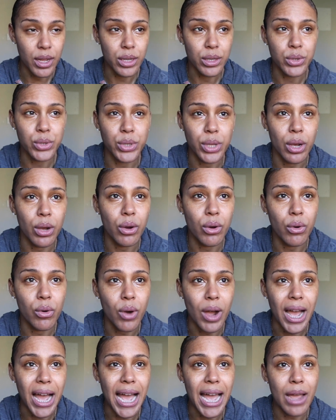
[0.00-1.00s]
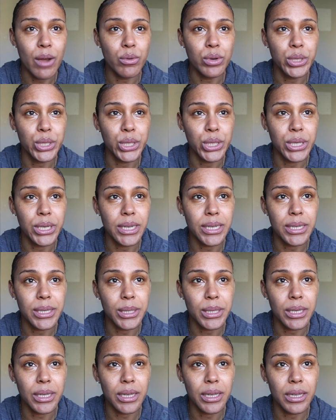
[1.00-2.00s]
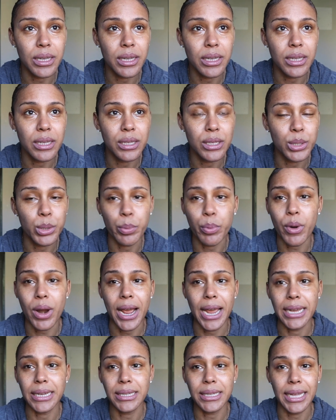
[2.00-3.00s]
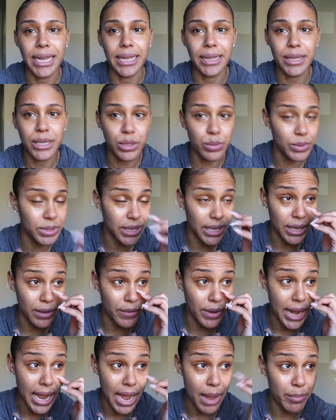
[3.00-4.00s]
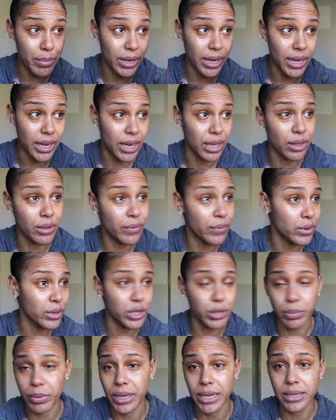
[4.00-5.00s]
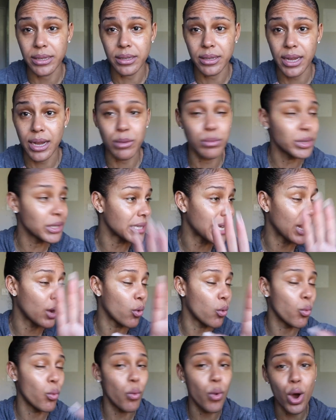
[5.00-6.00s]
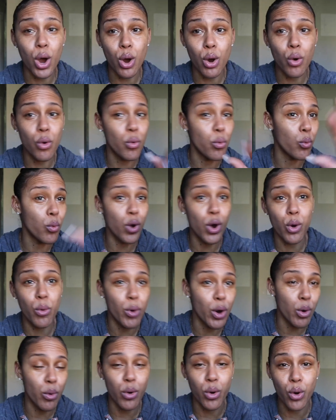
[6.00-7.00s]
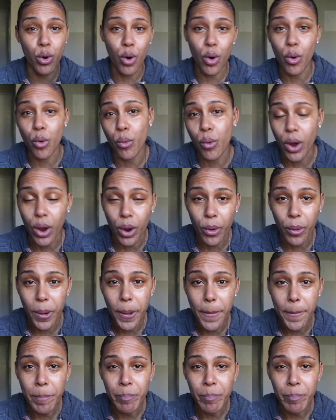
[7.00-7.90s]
So I was just surprised, like, this was even happening in the first place. I was like, whoa, whoa, whoa, whoa, whoa, whoa.